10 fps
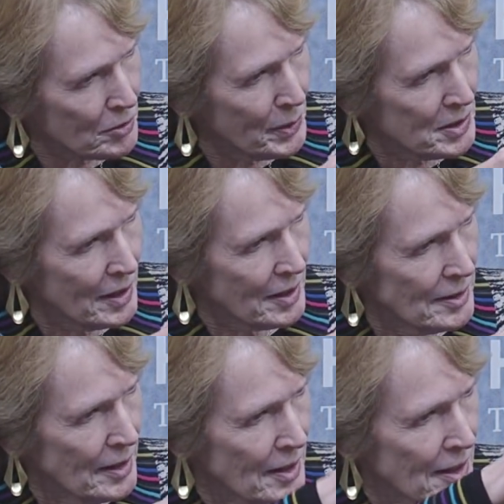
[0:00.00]

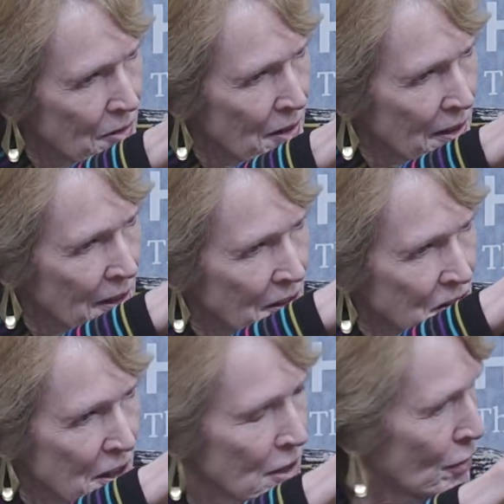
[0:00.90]
particularly at the case
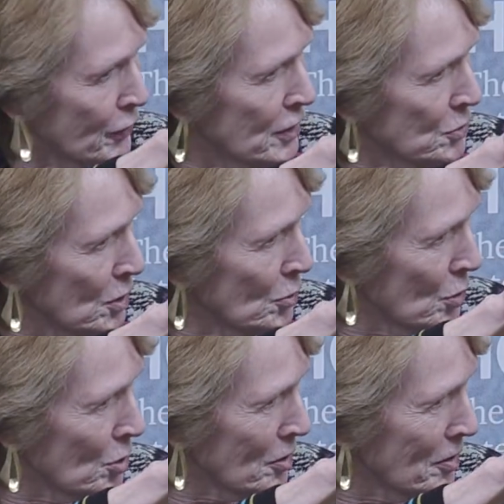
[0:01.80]
study of the First World
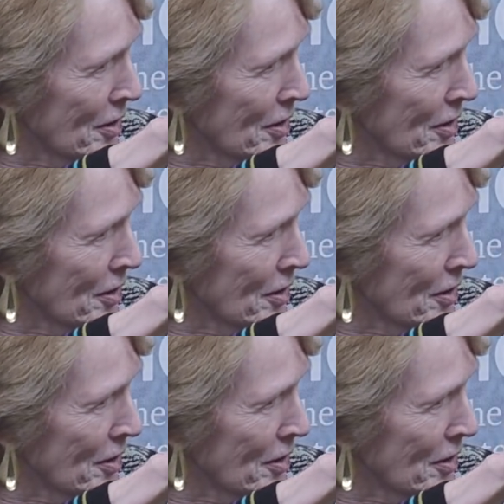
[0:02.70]
War and,